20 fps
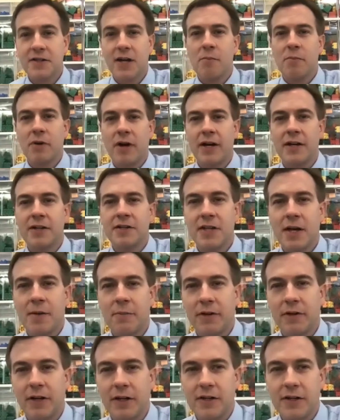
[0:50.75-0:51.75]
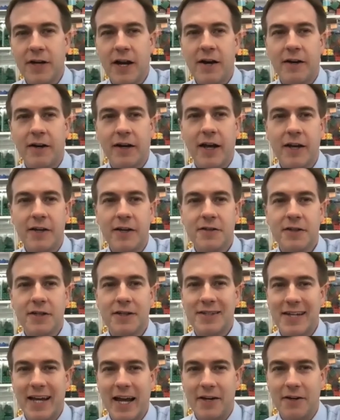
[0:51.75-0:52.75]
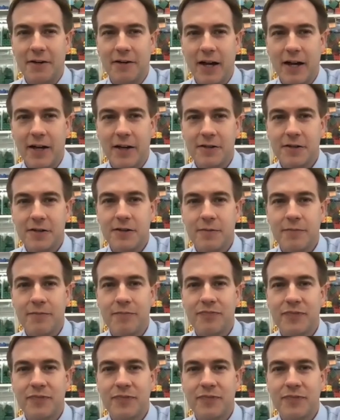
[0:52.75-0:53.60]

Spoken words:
I'm Brian Semling. Today our guest is Daniel Hess.